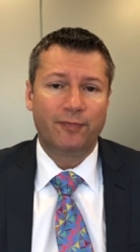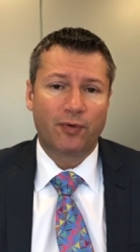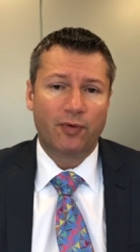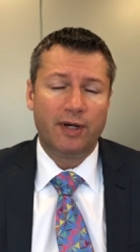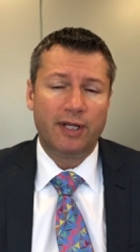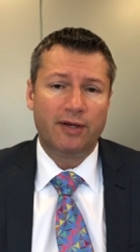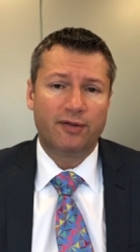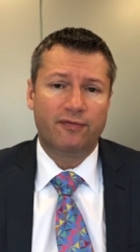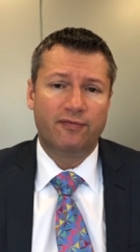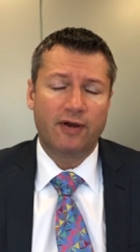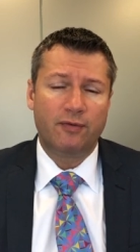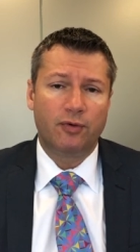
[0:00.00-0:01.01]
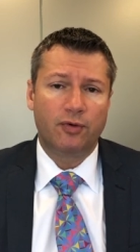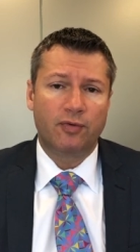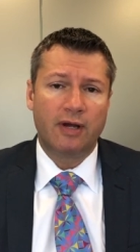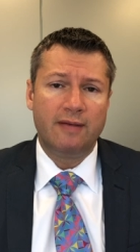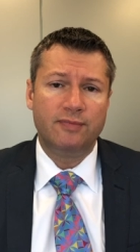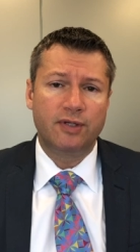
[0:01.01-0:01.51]
or any other federal
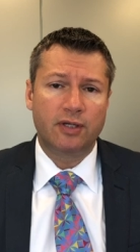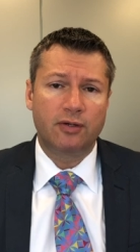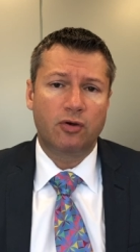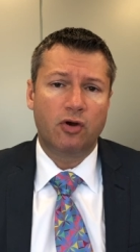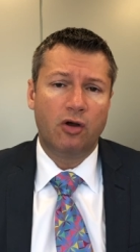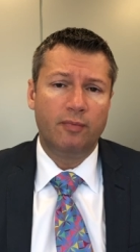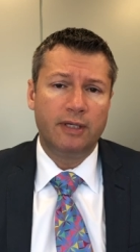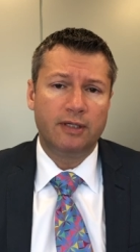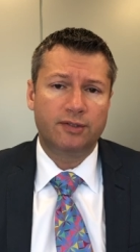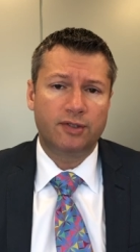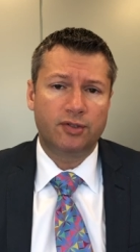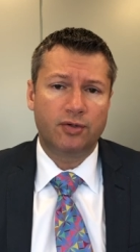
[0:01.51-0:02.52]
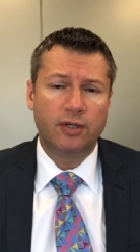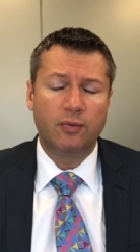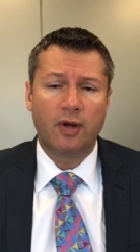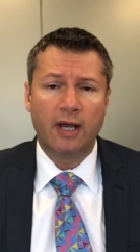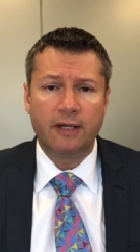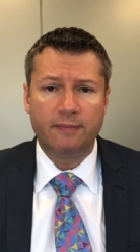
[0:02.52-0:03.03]
crimes, you can call me. It's Attorney
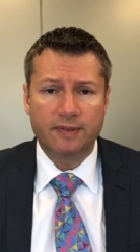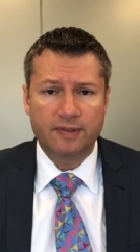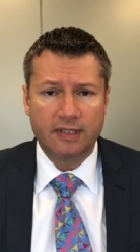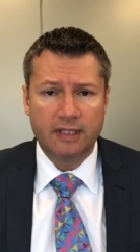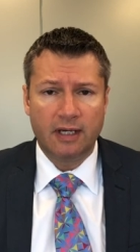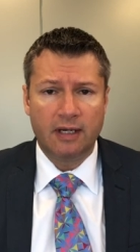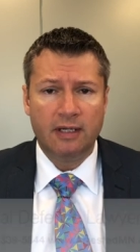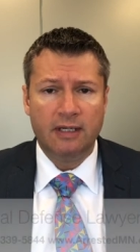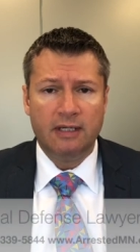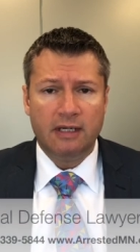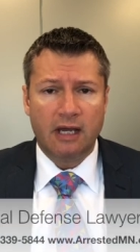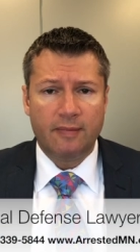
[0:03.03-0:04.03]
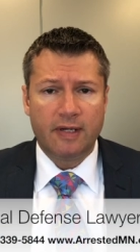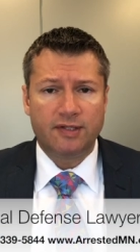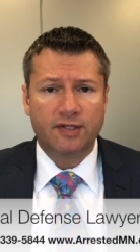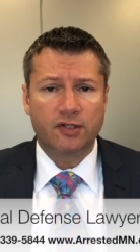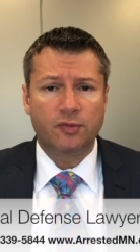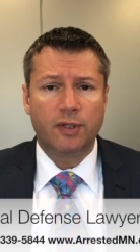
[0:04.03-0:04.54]
Ryan Pacyga. I'm at
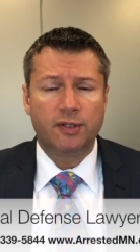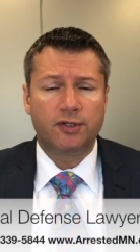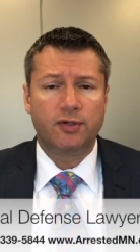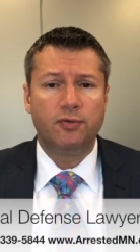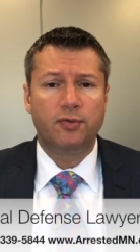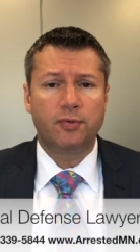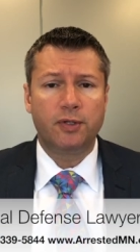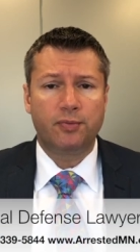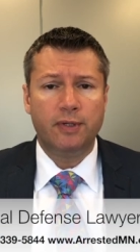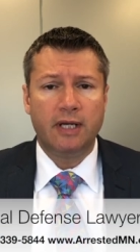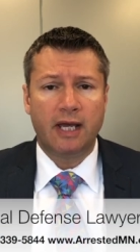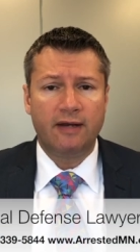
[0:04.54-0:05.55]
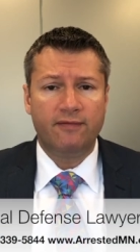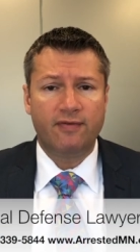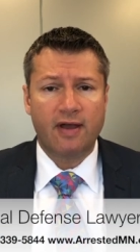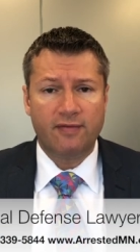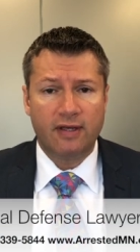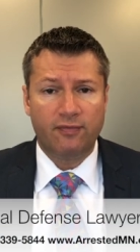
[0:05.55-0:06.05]
612 339
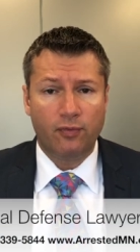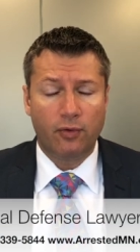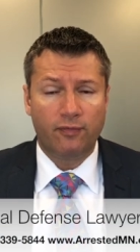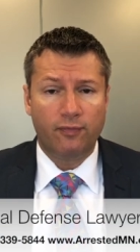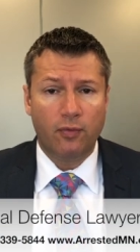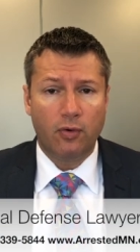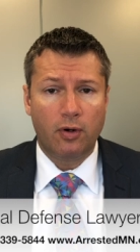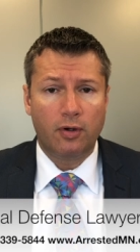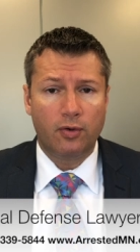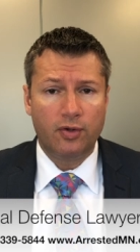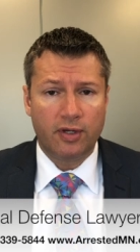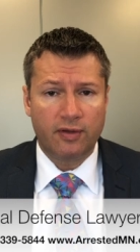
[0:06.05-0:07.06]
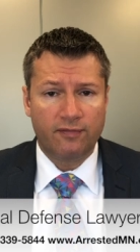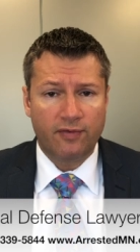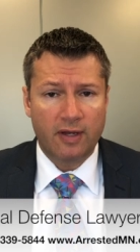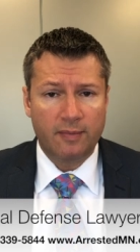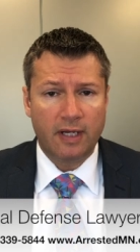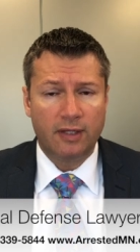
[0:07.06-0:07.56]
5844, or you can
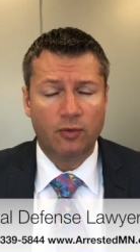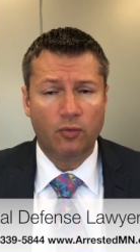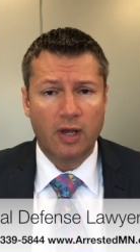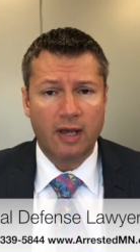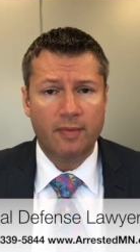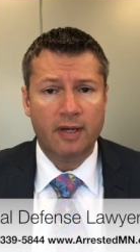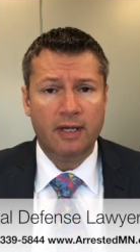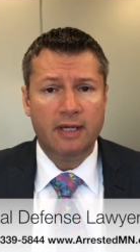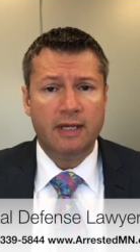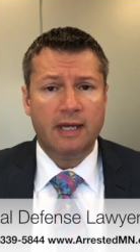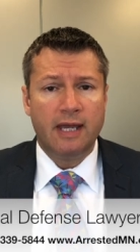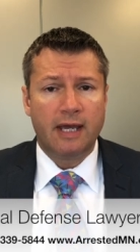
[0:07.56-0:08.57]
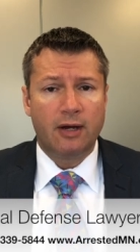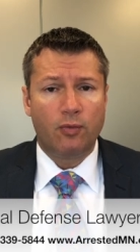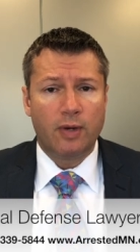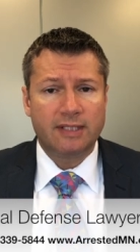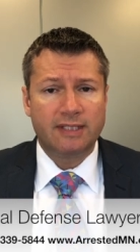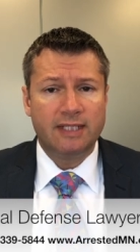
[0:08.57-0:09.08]
find me on the web at
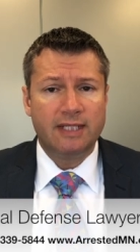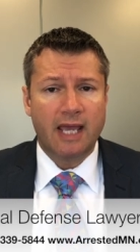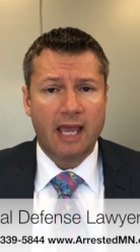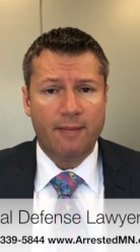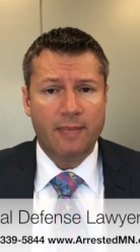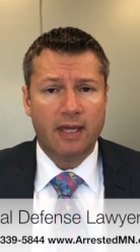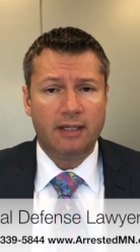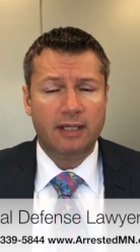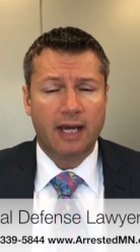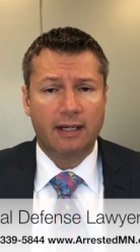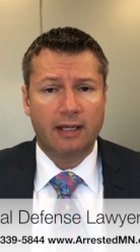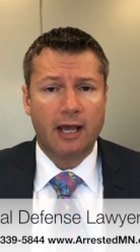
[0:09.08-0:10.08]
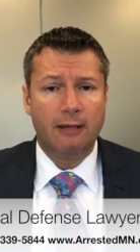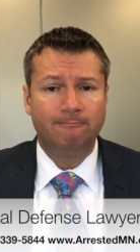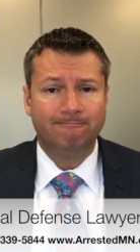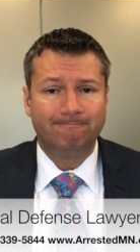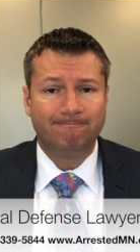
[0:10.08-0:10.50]
arrestedmn.com.